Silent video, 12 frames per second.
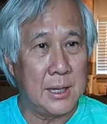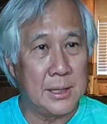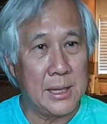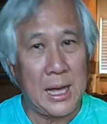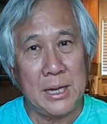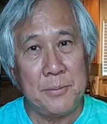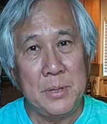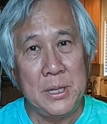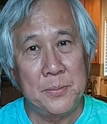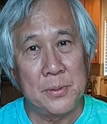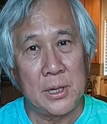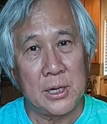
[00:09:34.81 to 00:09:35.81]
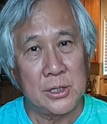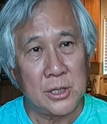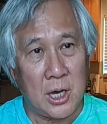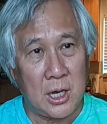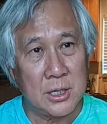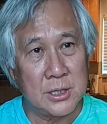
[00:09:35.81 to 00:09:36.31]
A lot of people are
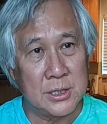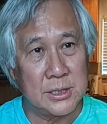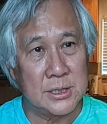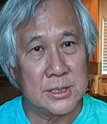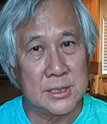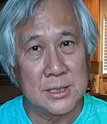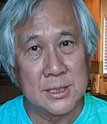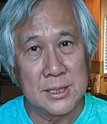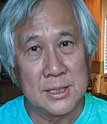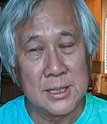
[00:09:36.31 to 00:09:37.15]
talkers.